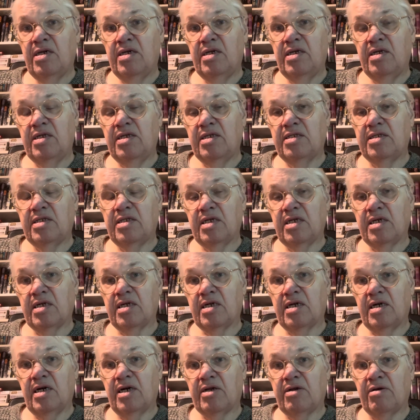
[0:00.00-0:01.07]
It's
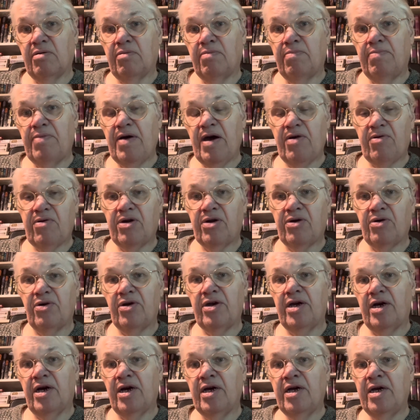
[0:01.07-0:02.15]
kind of
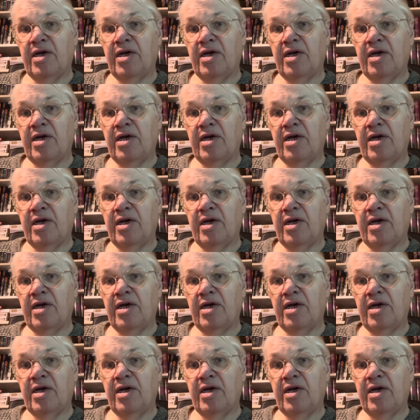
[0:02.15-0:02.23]
paranoia,